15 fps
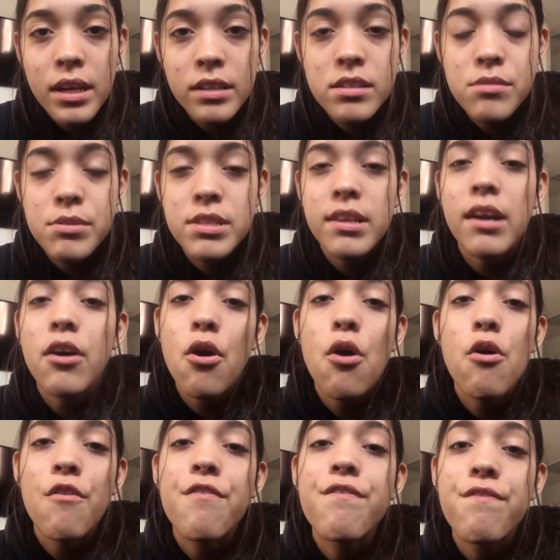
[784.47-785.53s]
and she was like,
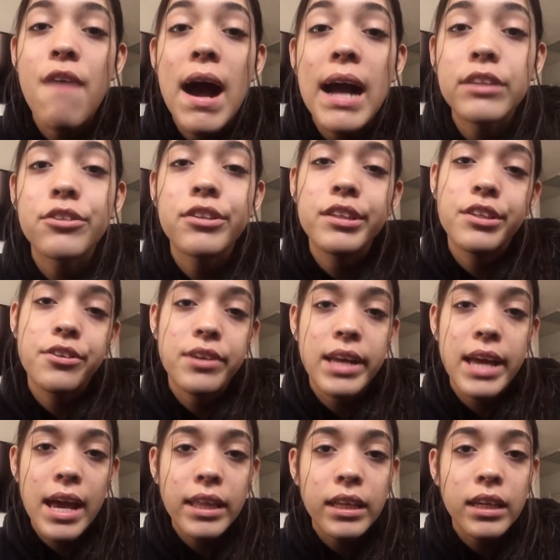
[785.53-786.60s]
oh, finally you
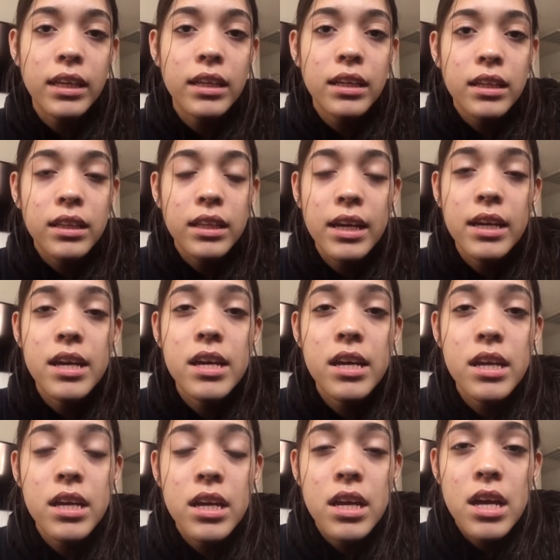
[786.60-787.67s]
get it. Like,
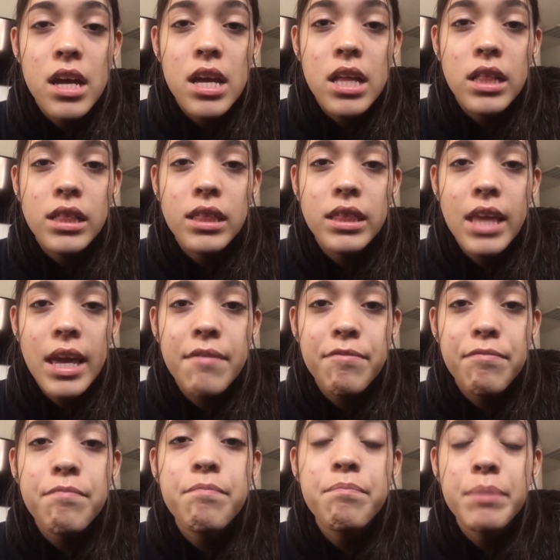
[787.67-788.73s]

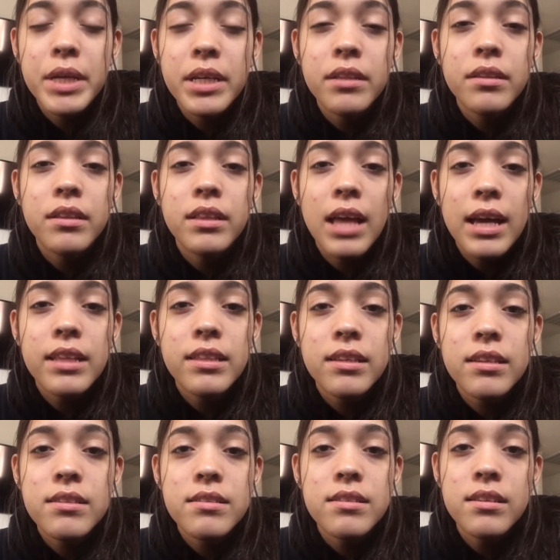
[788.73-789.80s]
they've been like
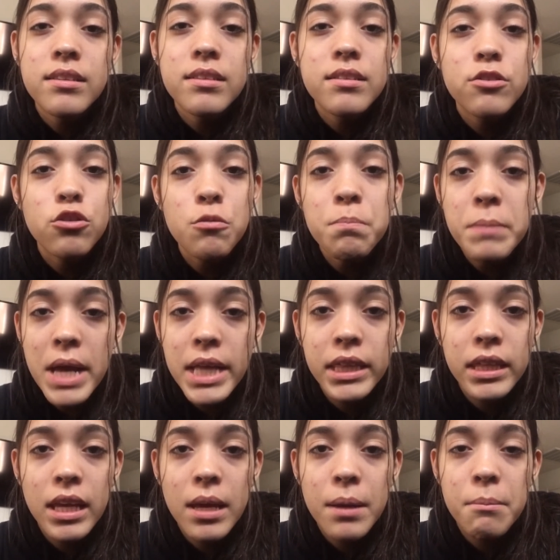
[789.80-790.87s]
this since you
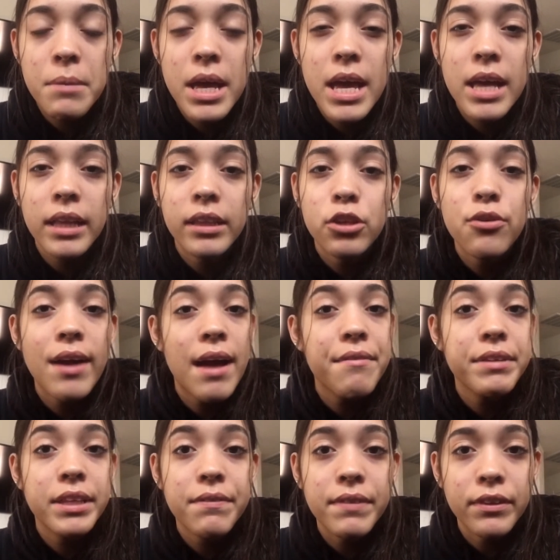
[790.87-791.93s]
met them and you
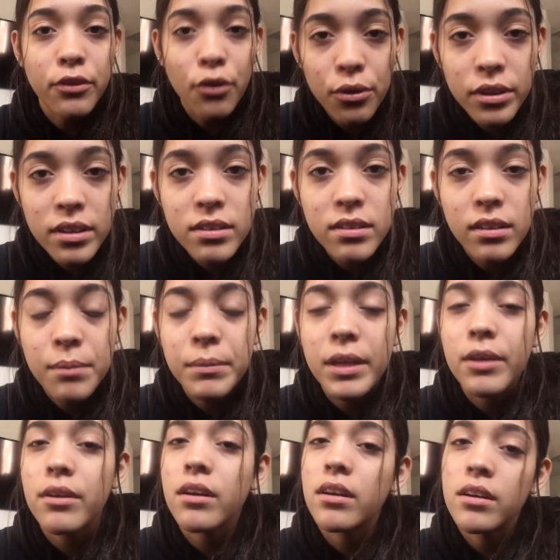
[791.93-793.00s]
haven't even noticed. And I'm like,